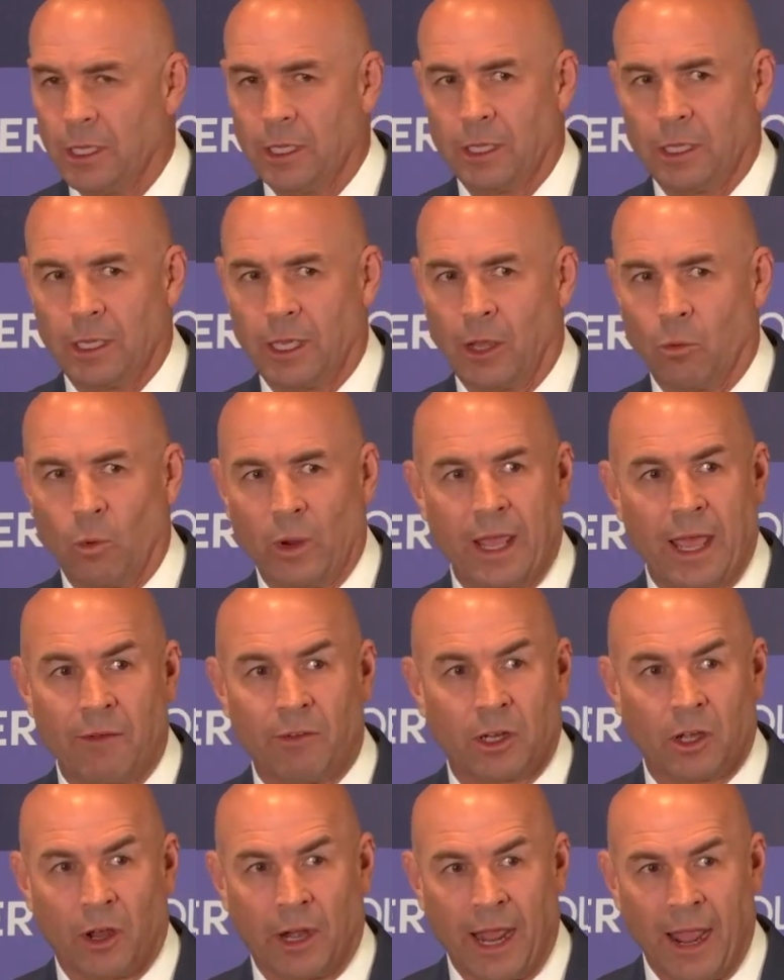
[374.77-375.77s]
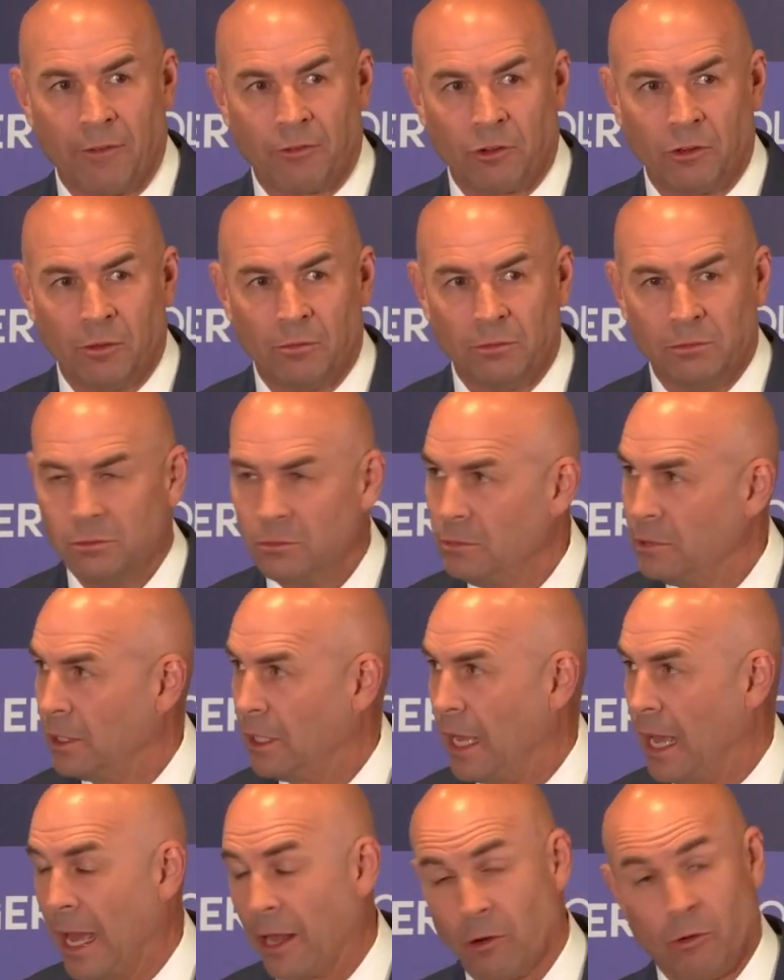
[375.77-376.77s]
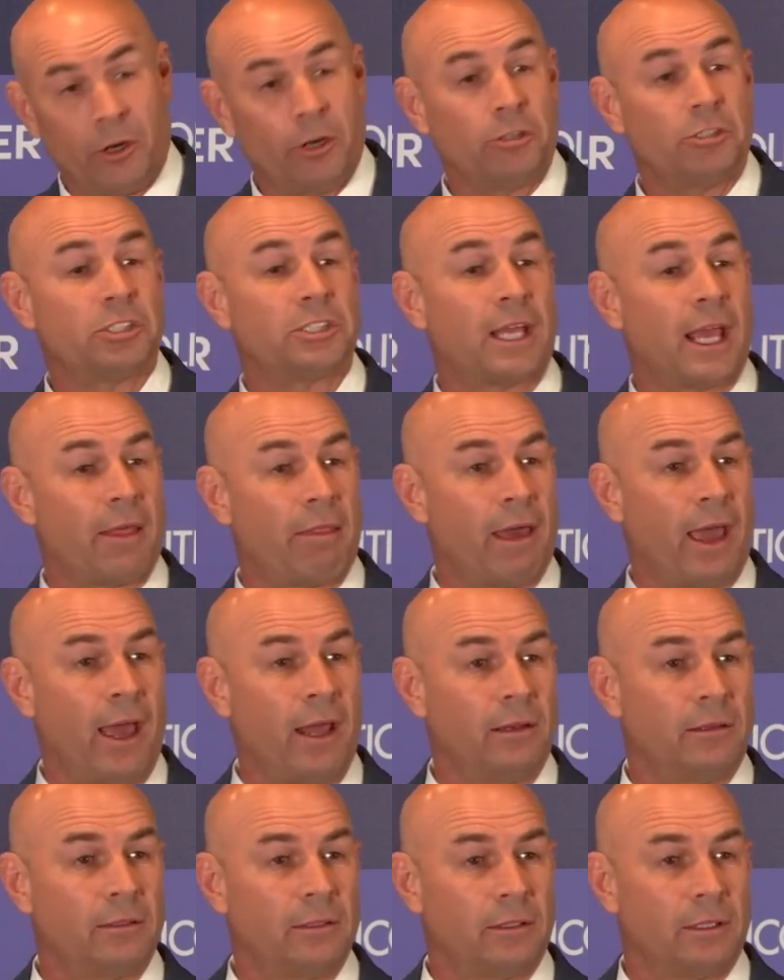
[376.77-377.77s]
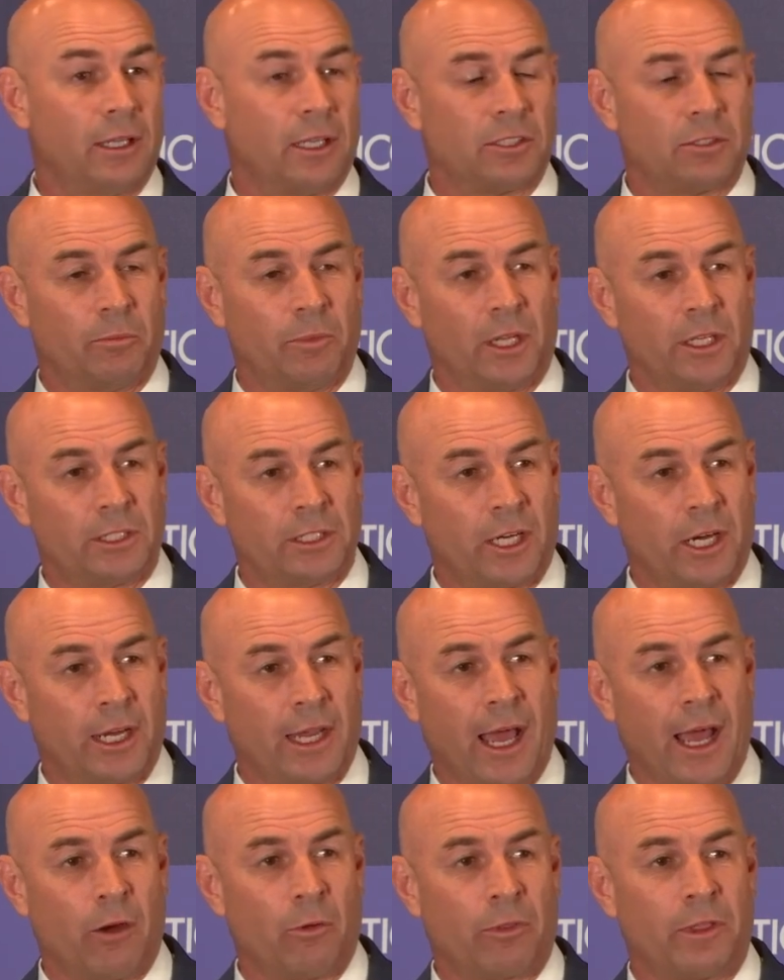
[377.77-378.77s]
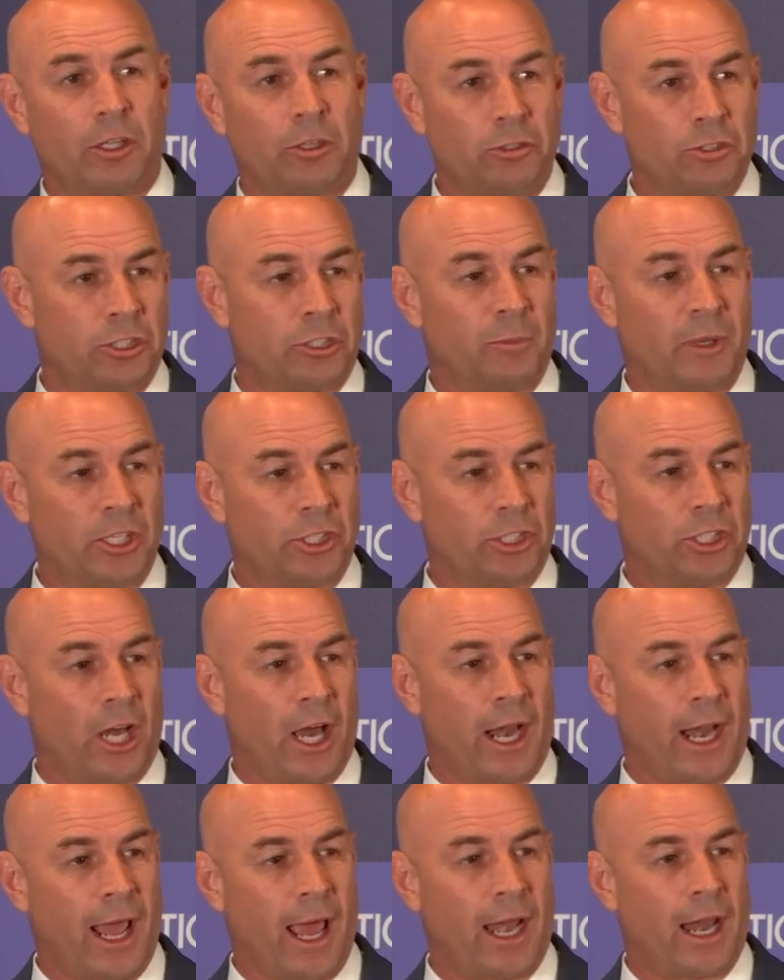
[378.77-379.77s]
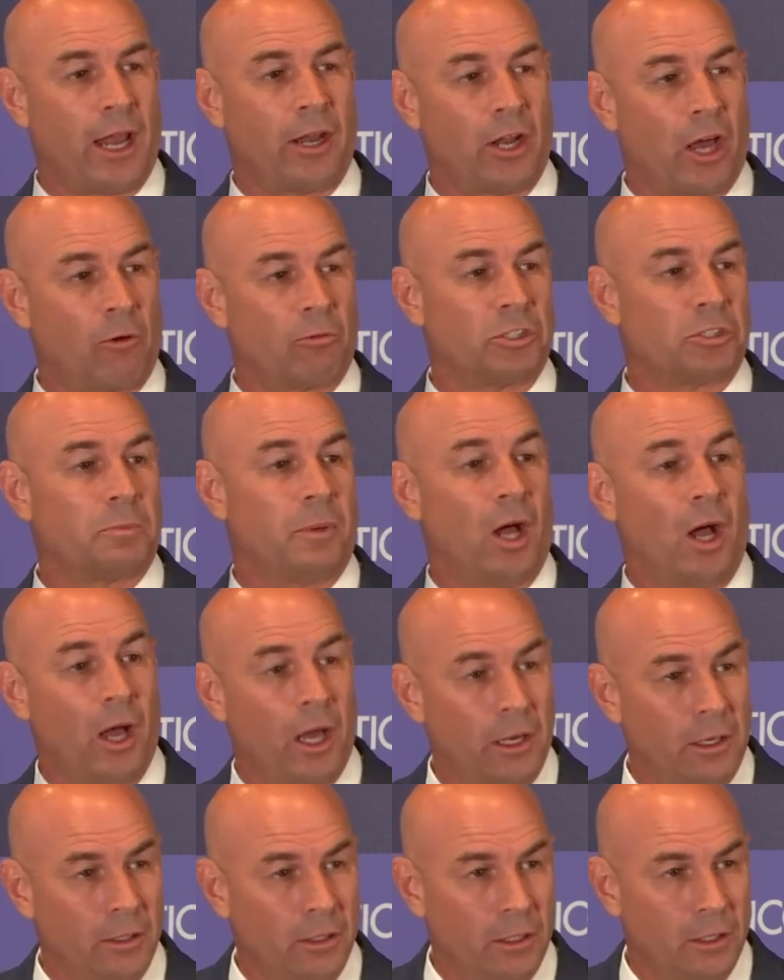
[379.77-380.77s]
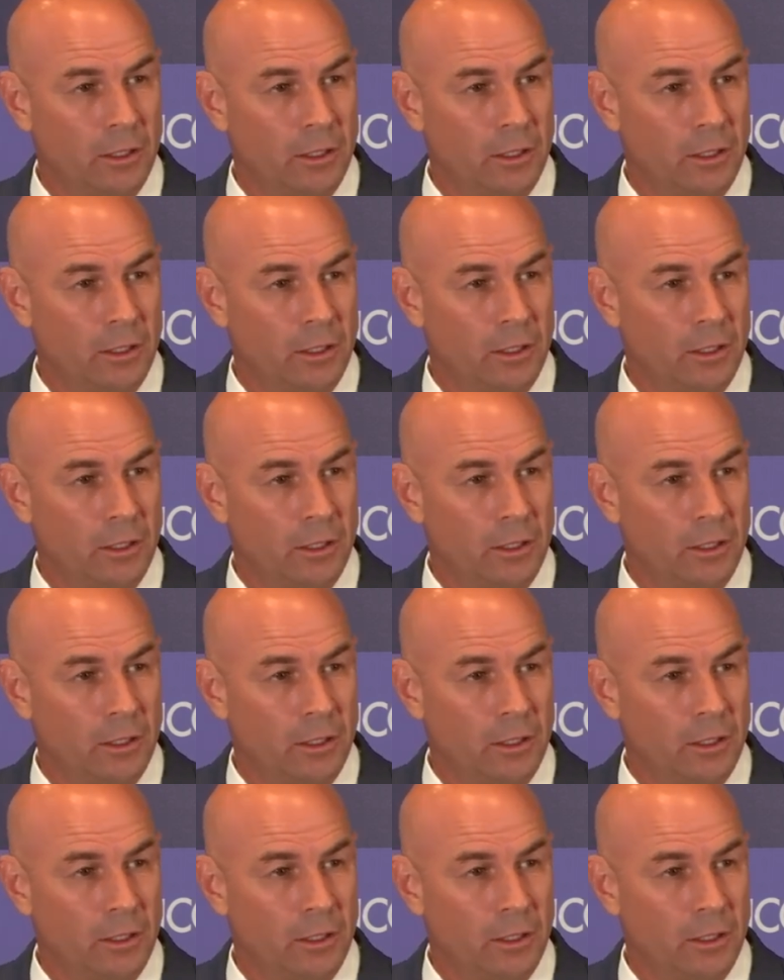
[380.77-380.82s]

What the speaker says: And we haven't gone after them? I don't understand that. As a military guy, I don't think you should be shot at and not respond.